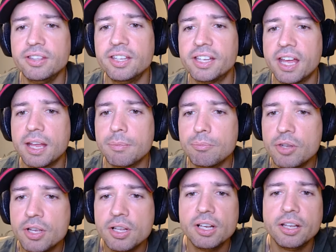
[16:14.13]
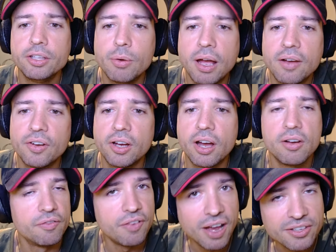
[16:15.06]
in the game. You have a
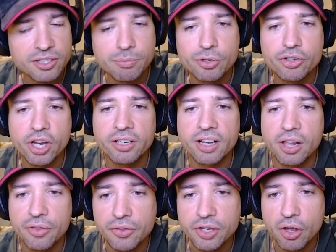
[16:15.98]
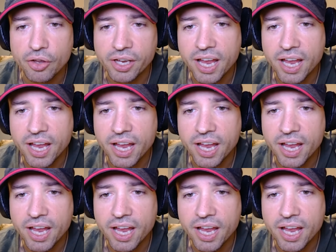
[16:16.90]
faster projectile than the other